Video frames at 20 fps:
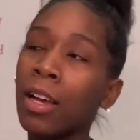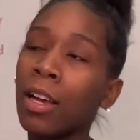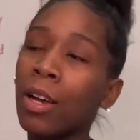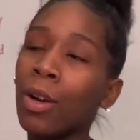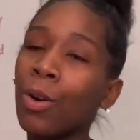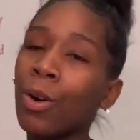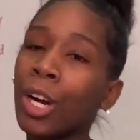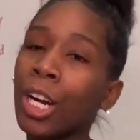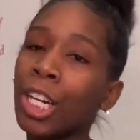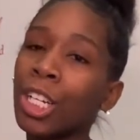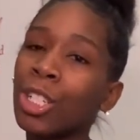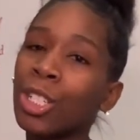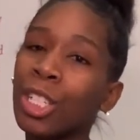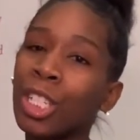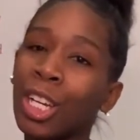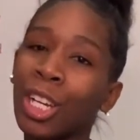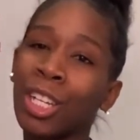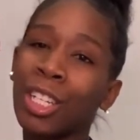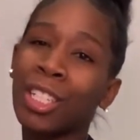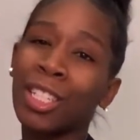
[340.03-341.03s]
why are you
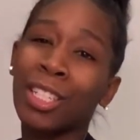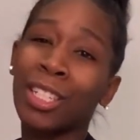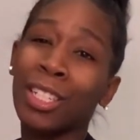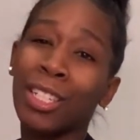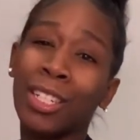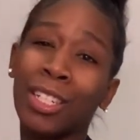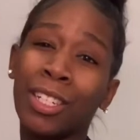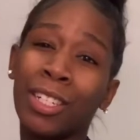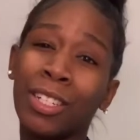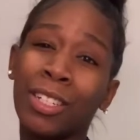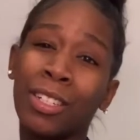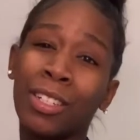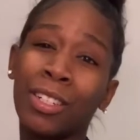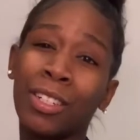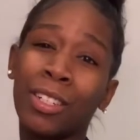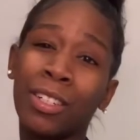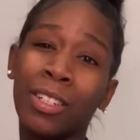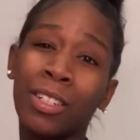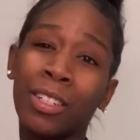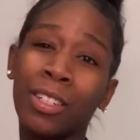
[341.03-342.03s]
talking
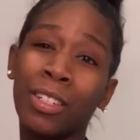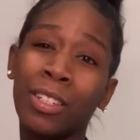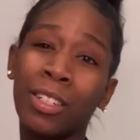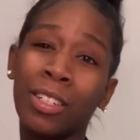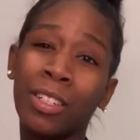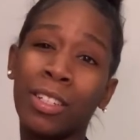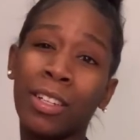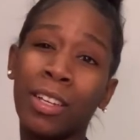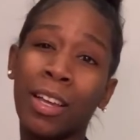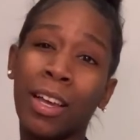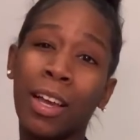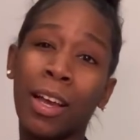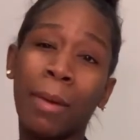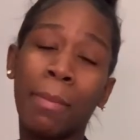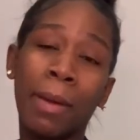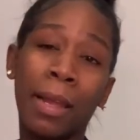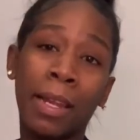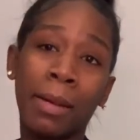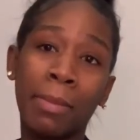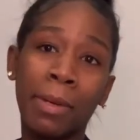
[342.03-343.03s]
to a
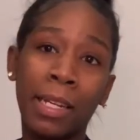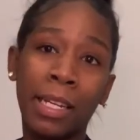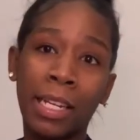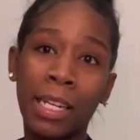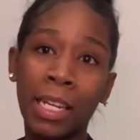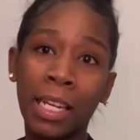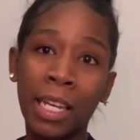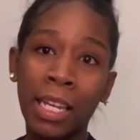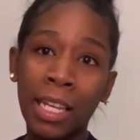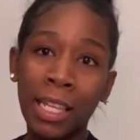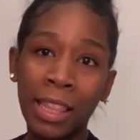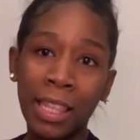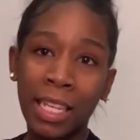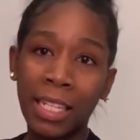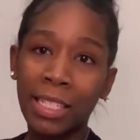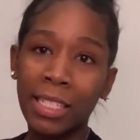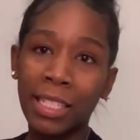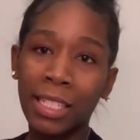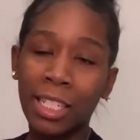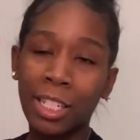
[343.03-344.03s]
baby
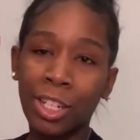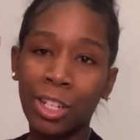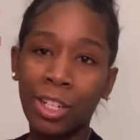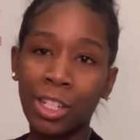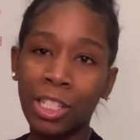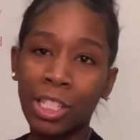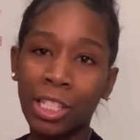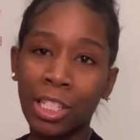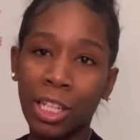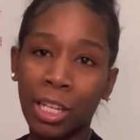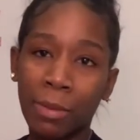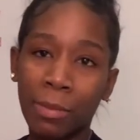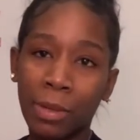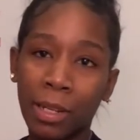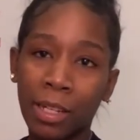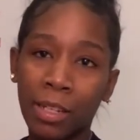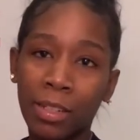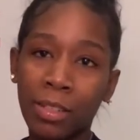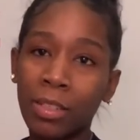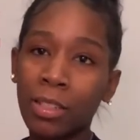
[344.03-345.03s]
that's in your stomach?
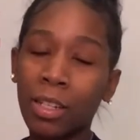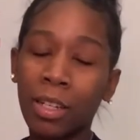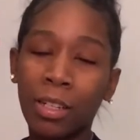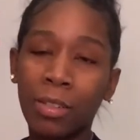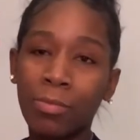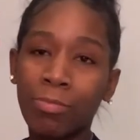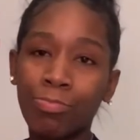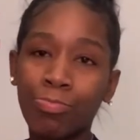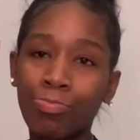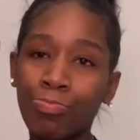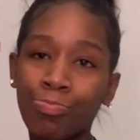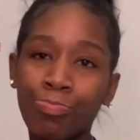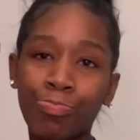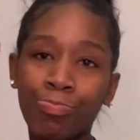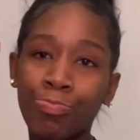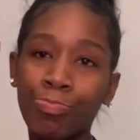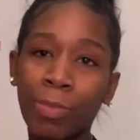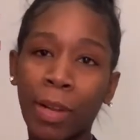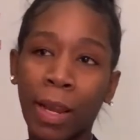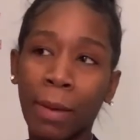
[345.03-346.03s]
No, mm
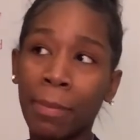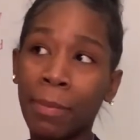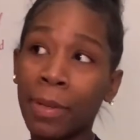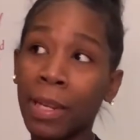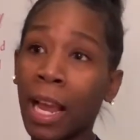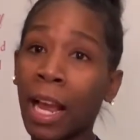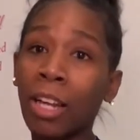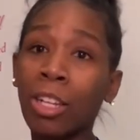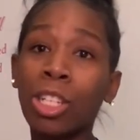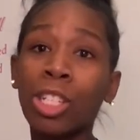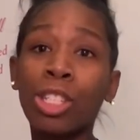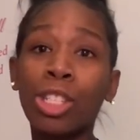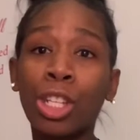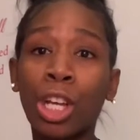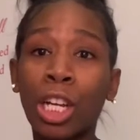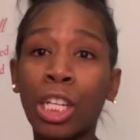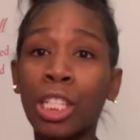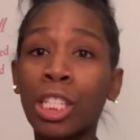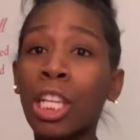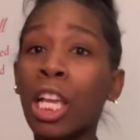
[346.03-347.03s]
-mm, baby, y'all need to
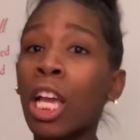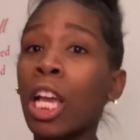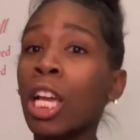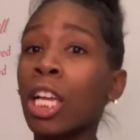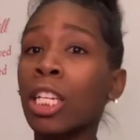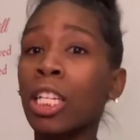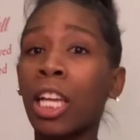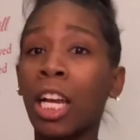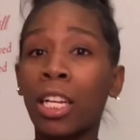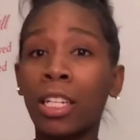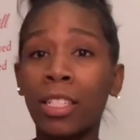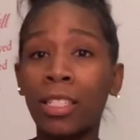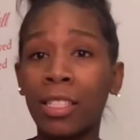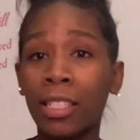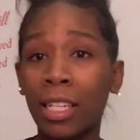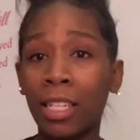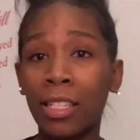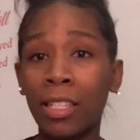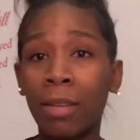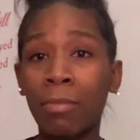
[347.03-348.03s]
start, y'all need to
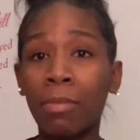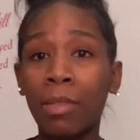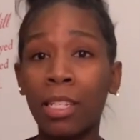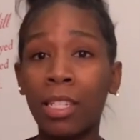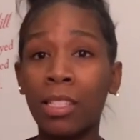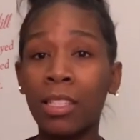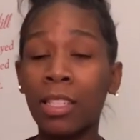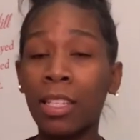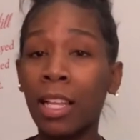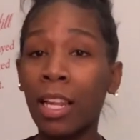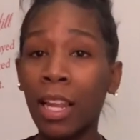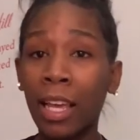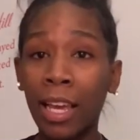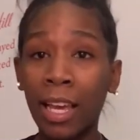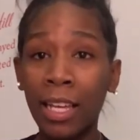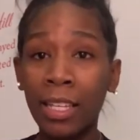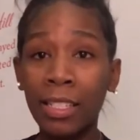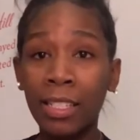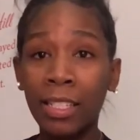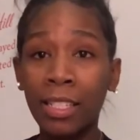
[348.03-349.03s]
take some of these
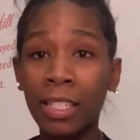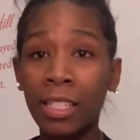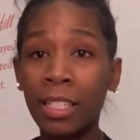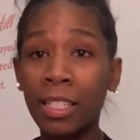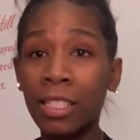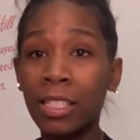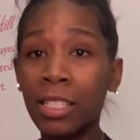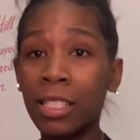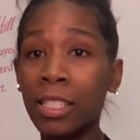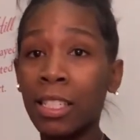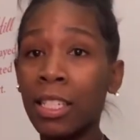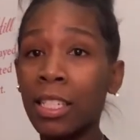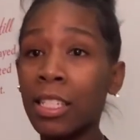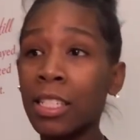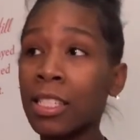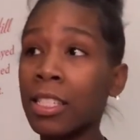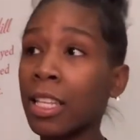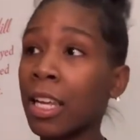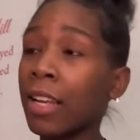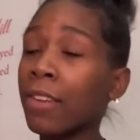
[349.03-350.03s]
classes, these
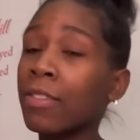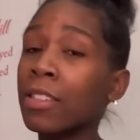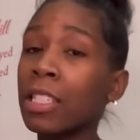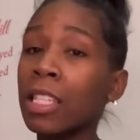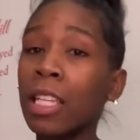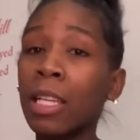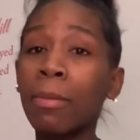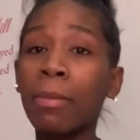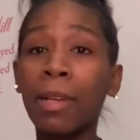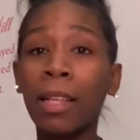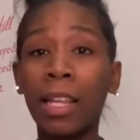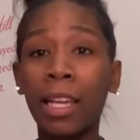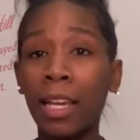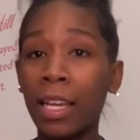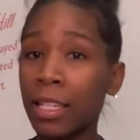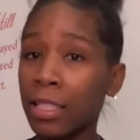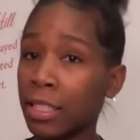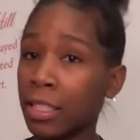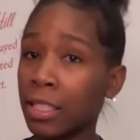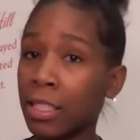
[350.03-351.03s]
safe sleep
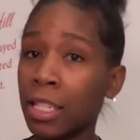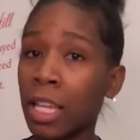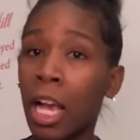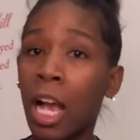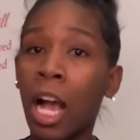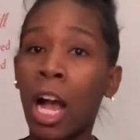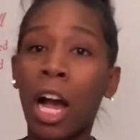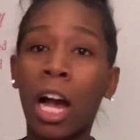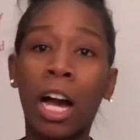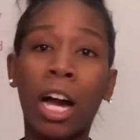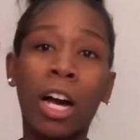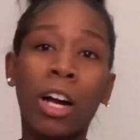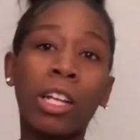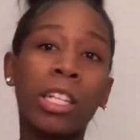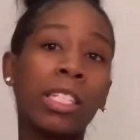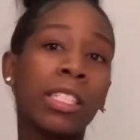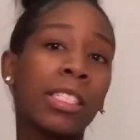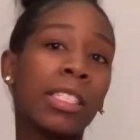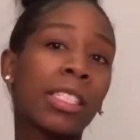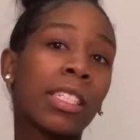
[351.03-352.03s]
classes, all
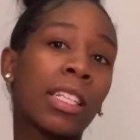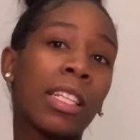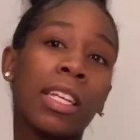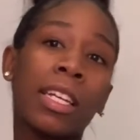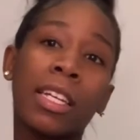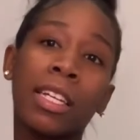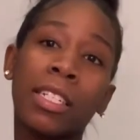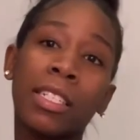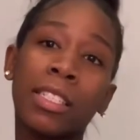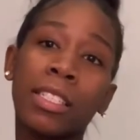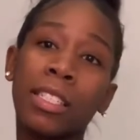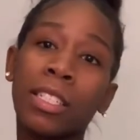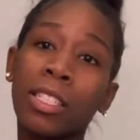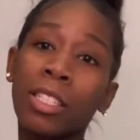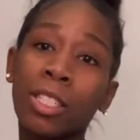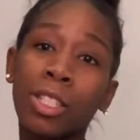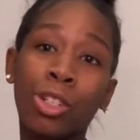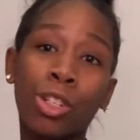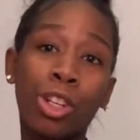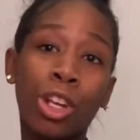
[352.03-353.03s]
these classes.
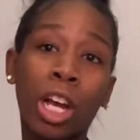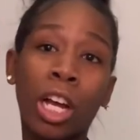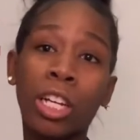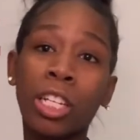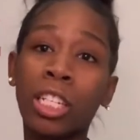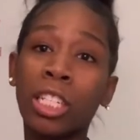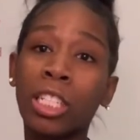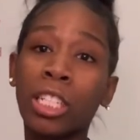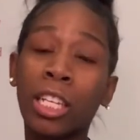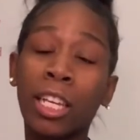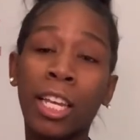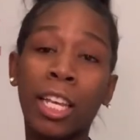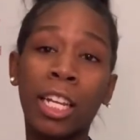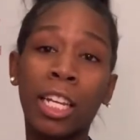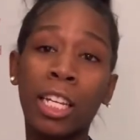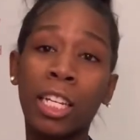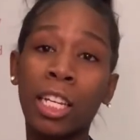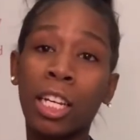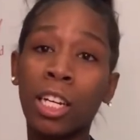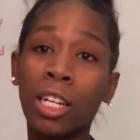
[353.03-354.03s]
So y'all need to get
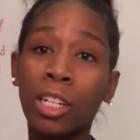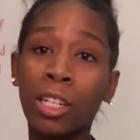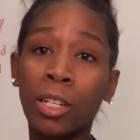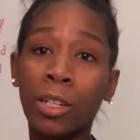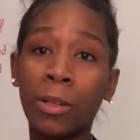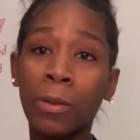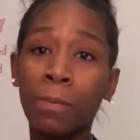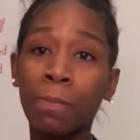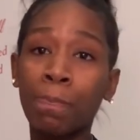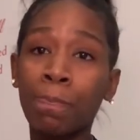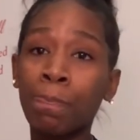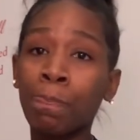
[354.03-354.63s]
in the, um,